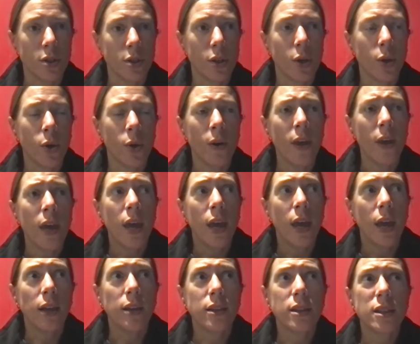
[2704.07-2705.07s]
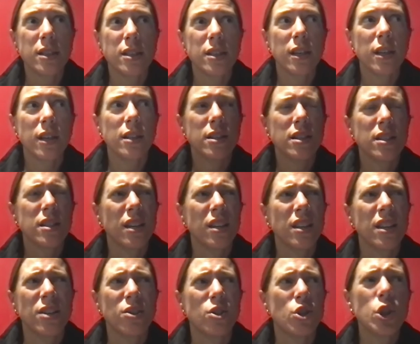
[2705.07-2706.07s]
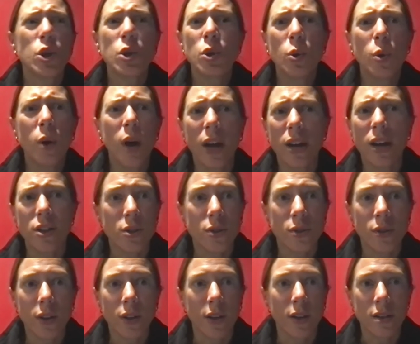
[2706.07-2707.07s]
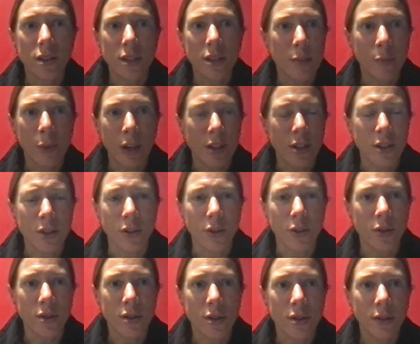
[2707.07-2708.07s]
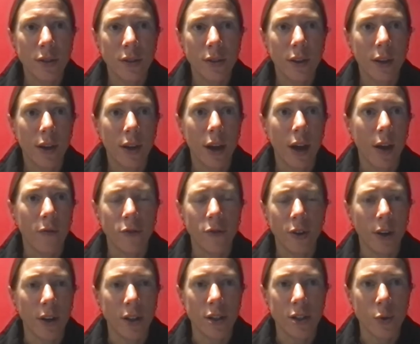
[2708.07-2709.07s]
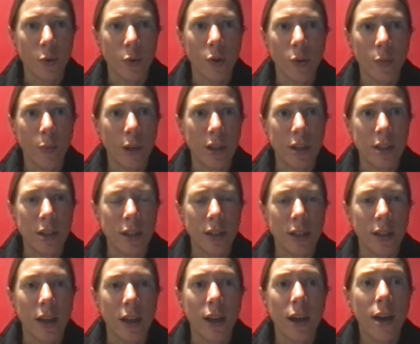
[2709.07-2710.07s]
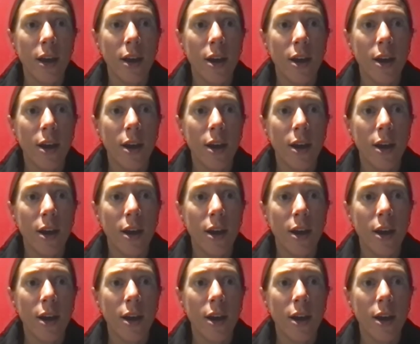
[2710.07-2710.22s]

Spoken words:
So it's I think 2 extra semesters after high school, basically.